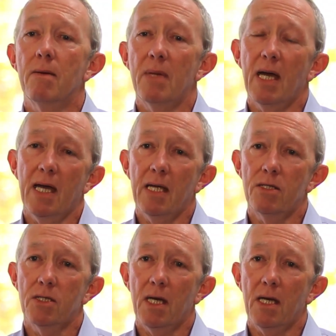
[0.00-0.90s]

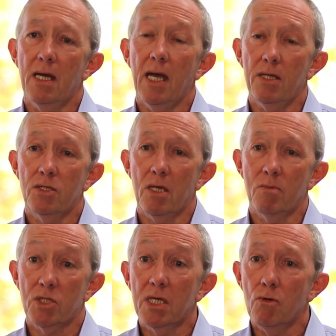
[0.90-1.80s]
and had some
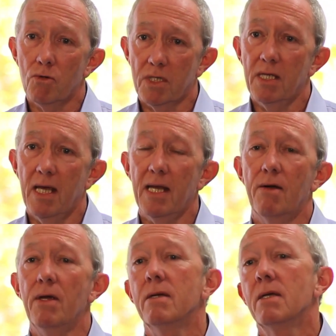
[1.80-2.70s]
skills in that
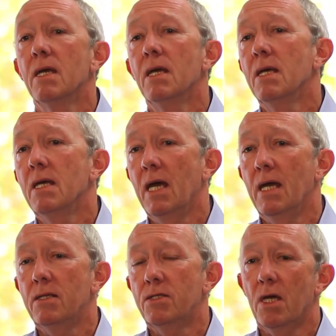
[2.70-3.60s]
area.
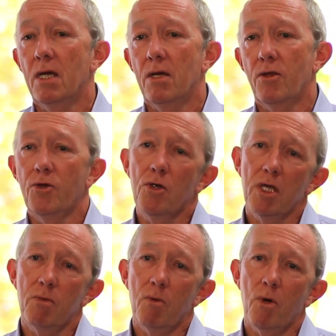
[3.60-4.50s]
And thirdly,
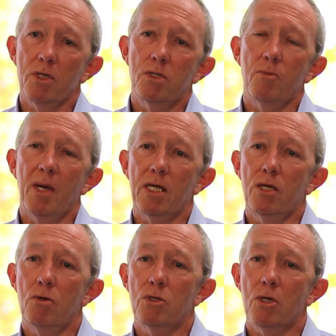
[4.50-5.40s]
we wanted to make
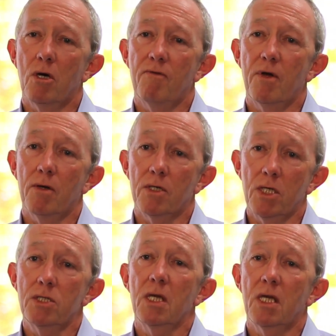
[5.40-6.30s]
use of our
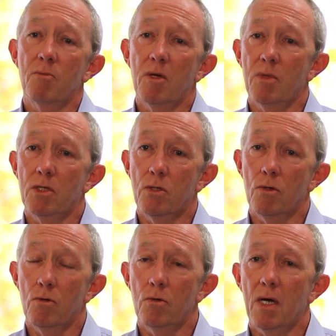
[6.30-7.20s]
existing commitment
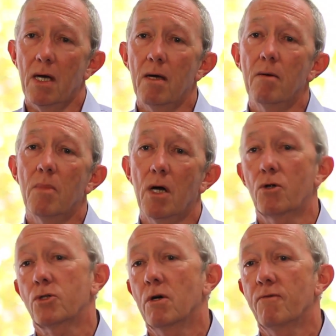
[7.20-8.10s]
to
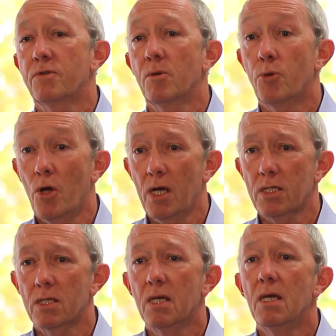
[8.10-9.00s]
Microsoft
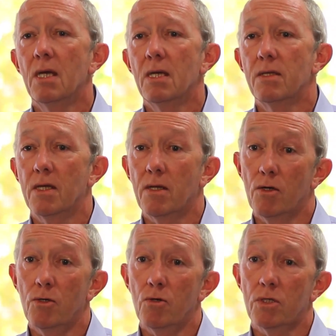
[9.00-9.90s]
products that are
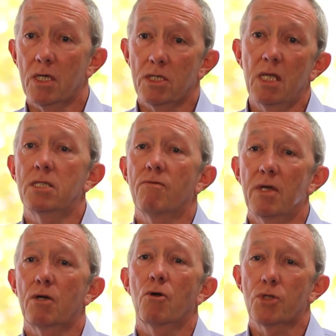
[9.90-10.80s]
used extensively
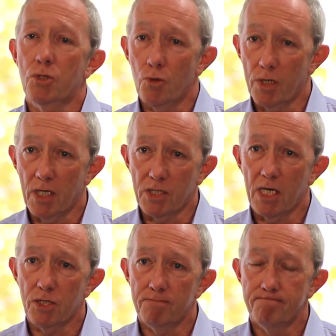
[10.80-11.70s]
across the organisation.